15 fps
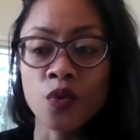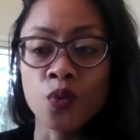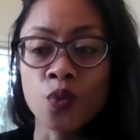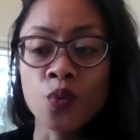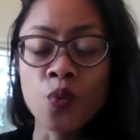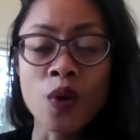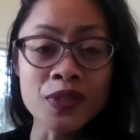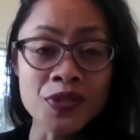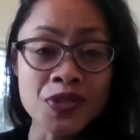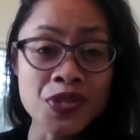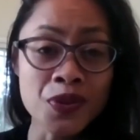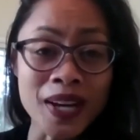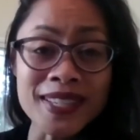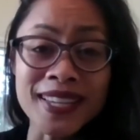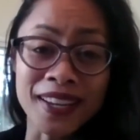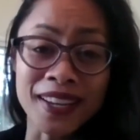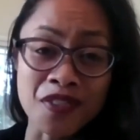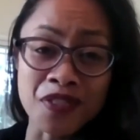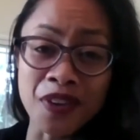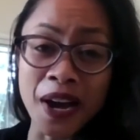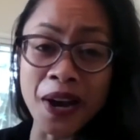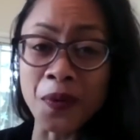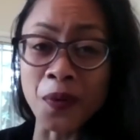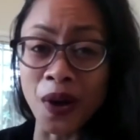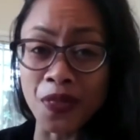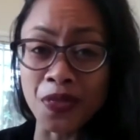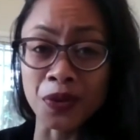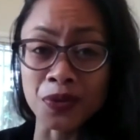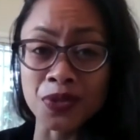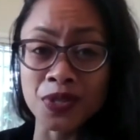once you identify
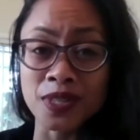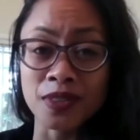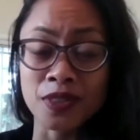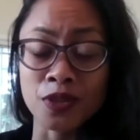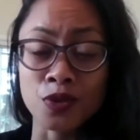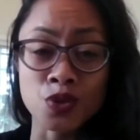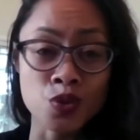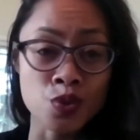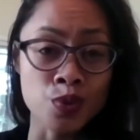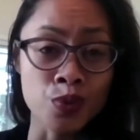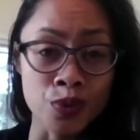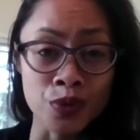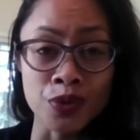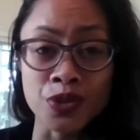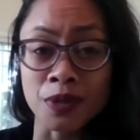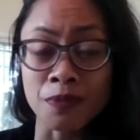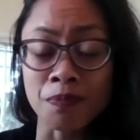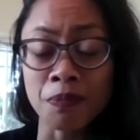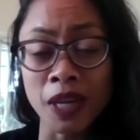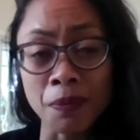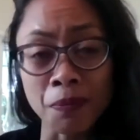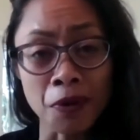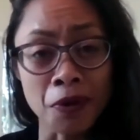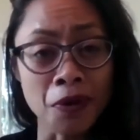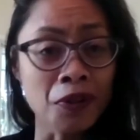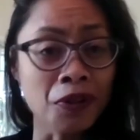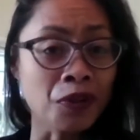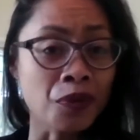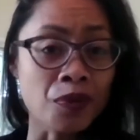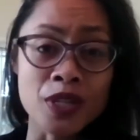what those tools and
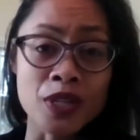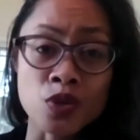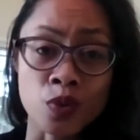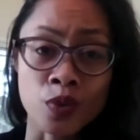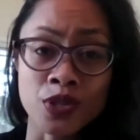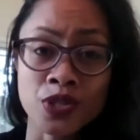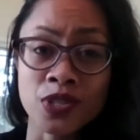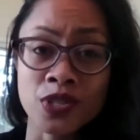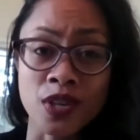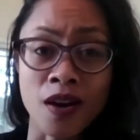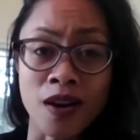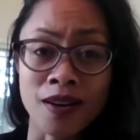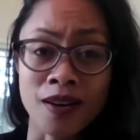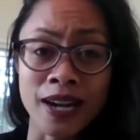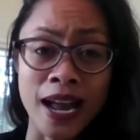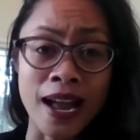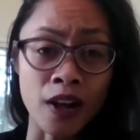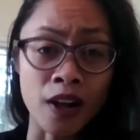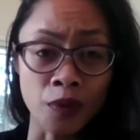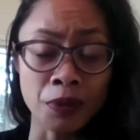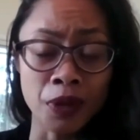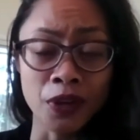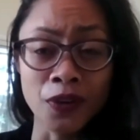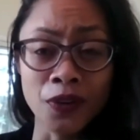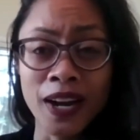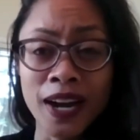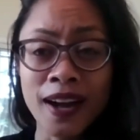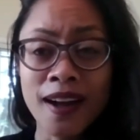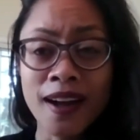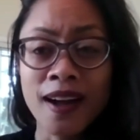people and resources are to help you,